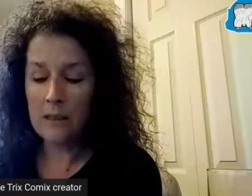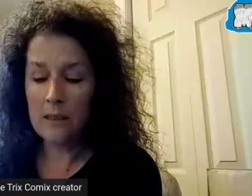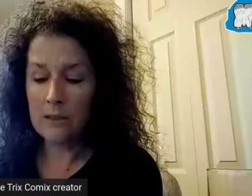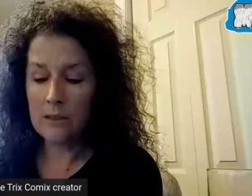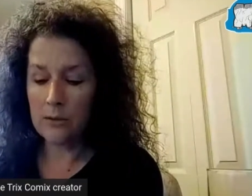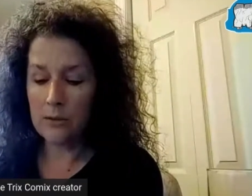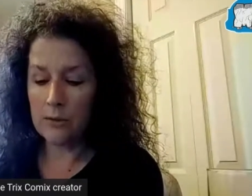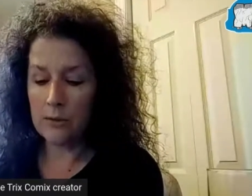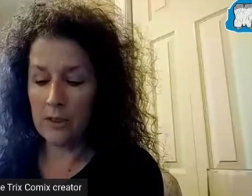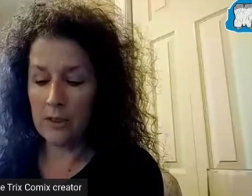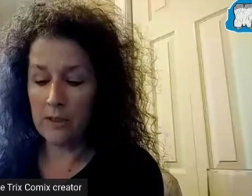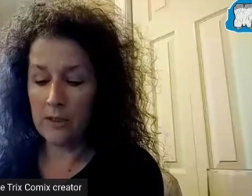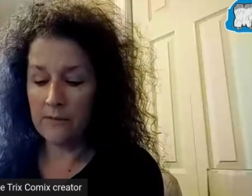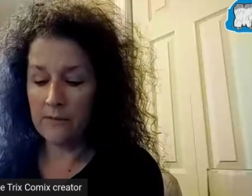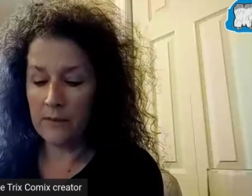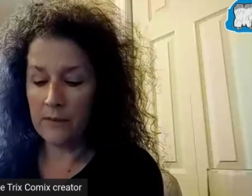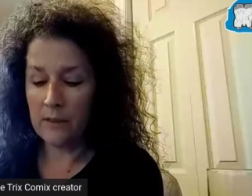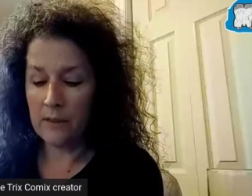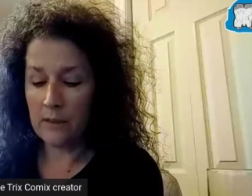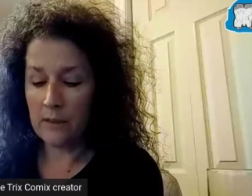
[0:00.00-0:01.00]
So there was a lot
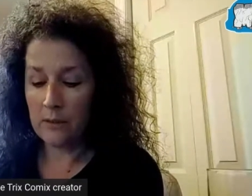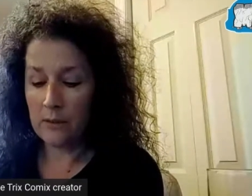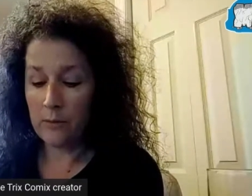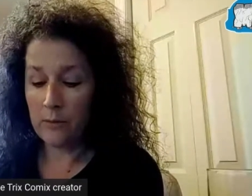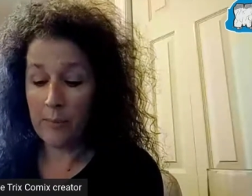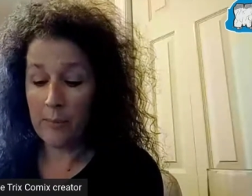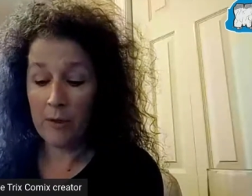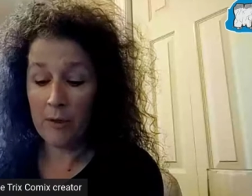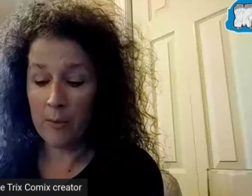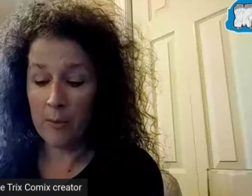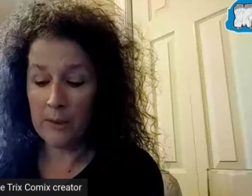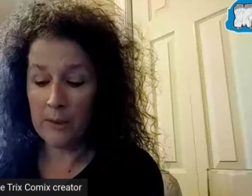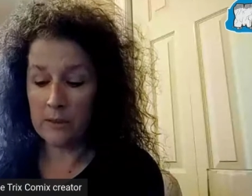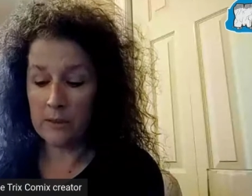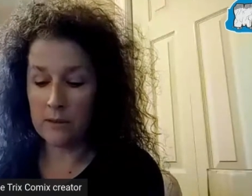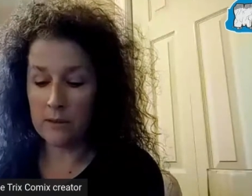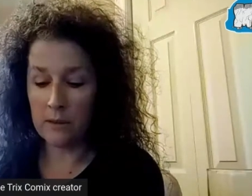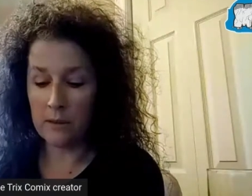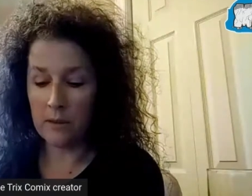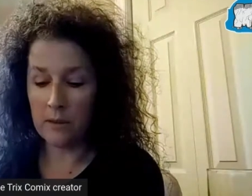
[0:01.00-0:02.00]
of web
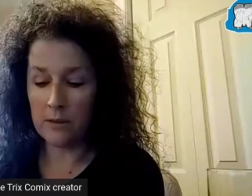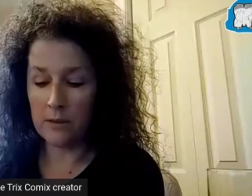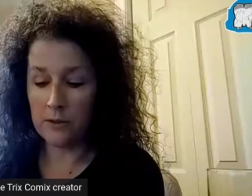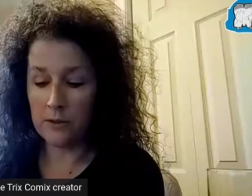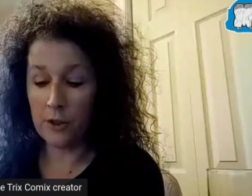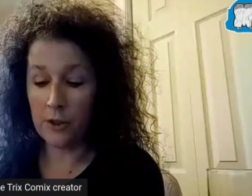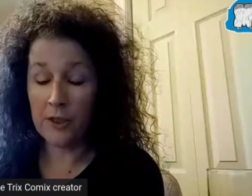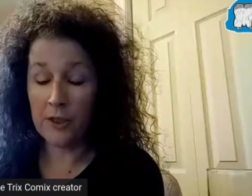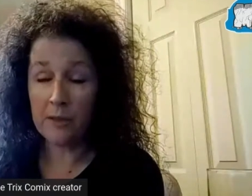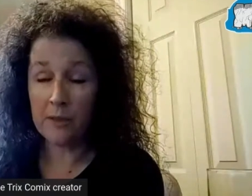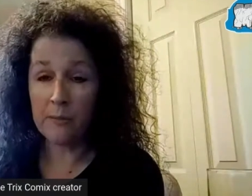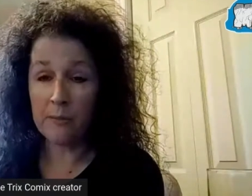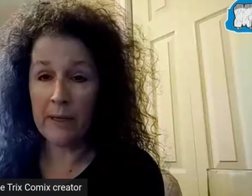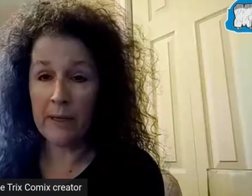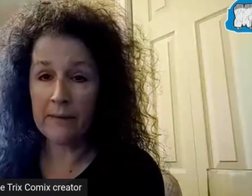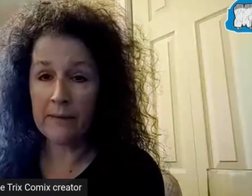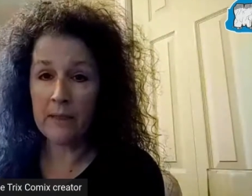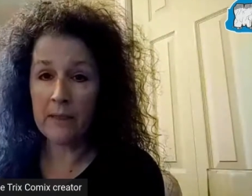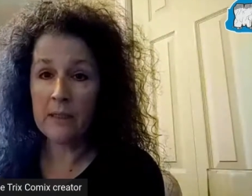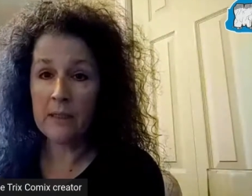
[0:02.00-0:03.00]
comics starting
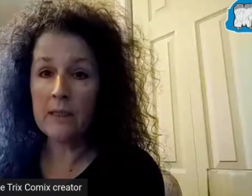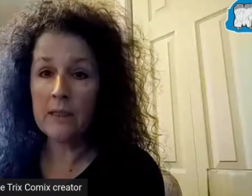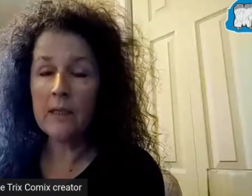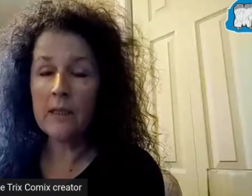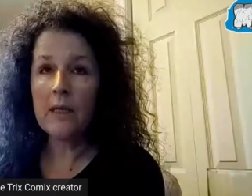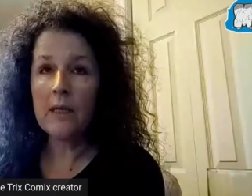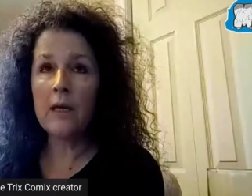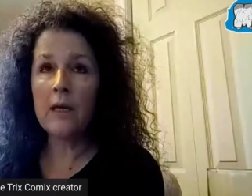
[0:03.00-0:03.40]
back then